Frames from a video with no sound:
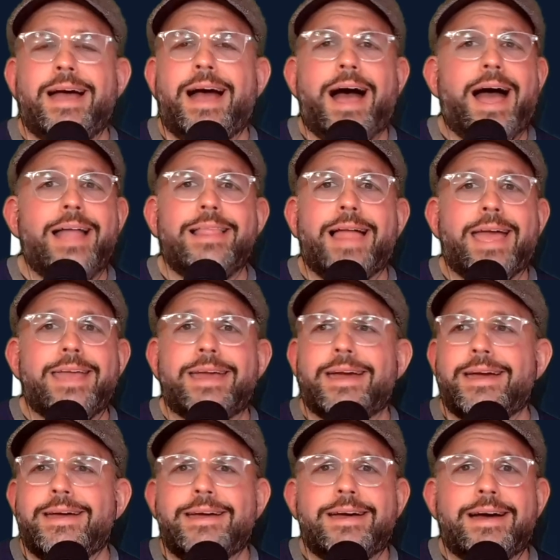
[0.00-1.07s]
I like
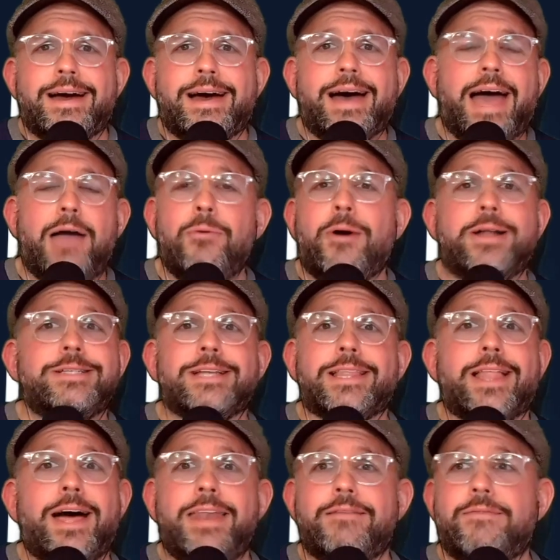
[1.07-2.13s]
uh, I watch a
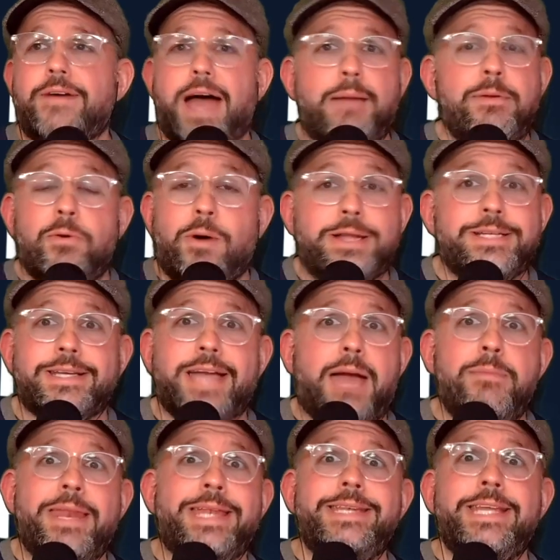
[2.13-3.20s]
lot of. I've been watching. I've
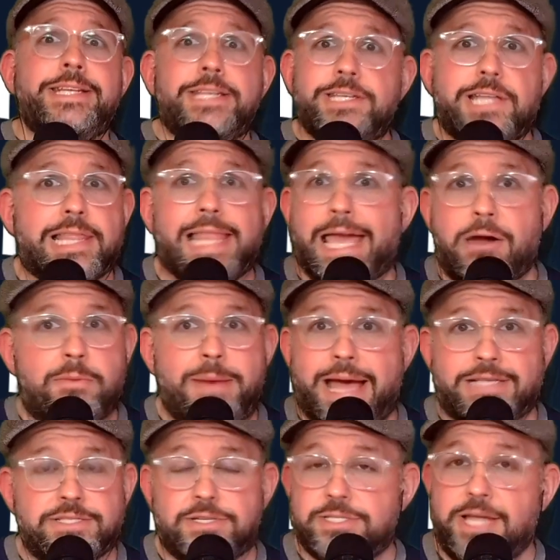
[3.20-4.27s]
been addicted to Lego
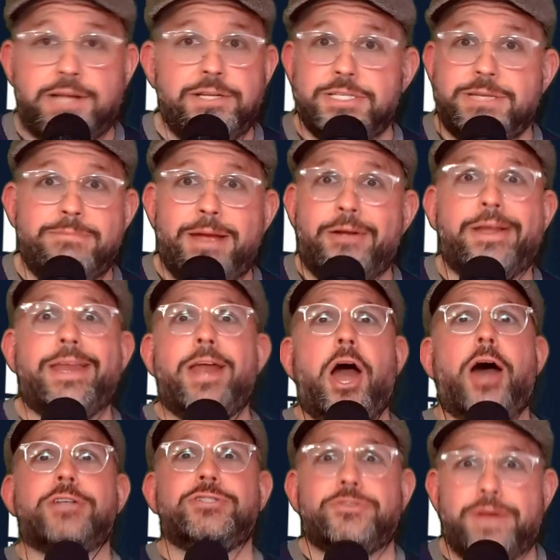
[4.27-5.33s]
Masters, not just American,
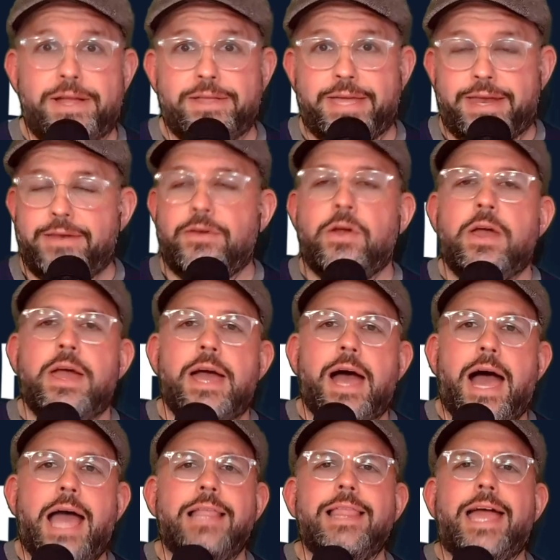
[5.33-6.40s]
Australian.
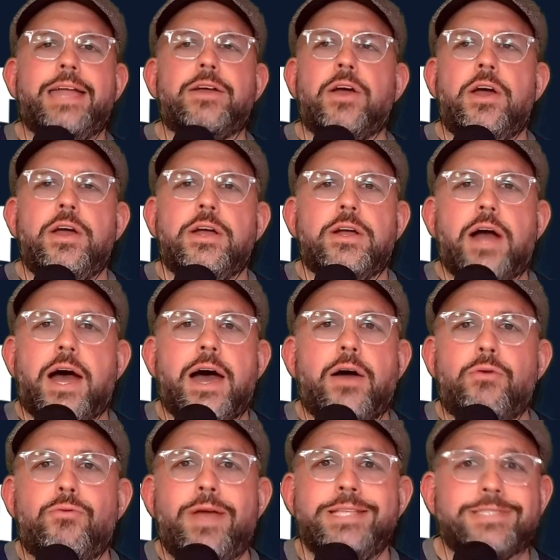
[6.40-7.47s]
I like uh,
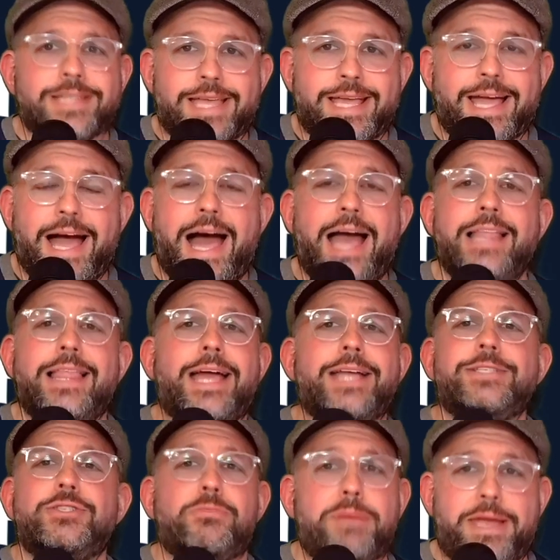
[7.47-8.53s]
wrestling. I like
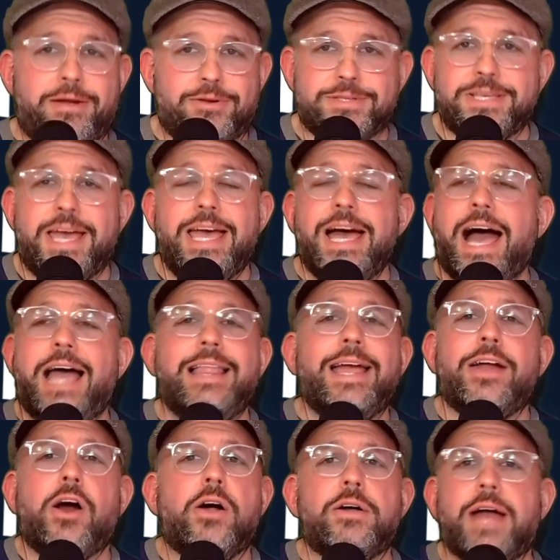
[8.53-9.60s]
superheroes. I
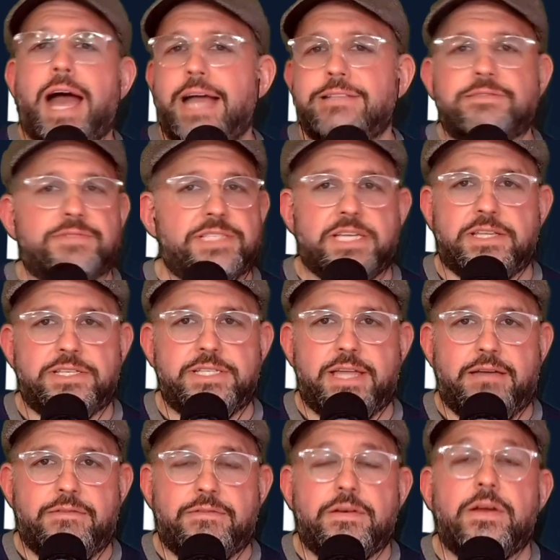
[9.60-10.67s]
like all kinds of silly
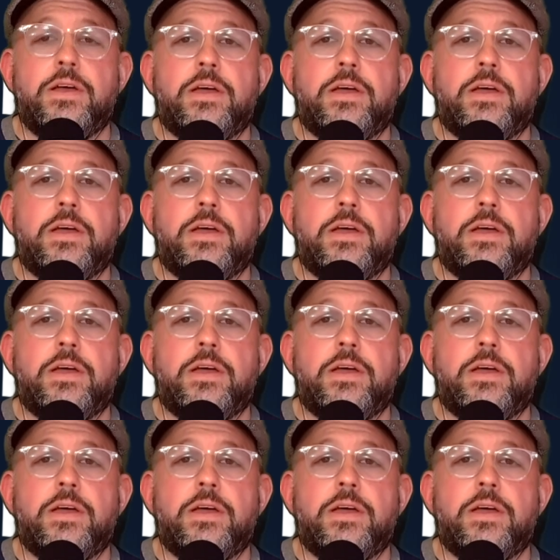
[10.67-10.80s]
stuff.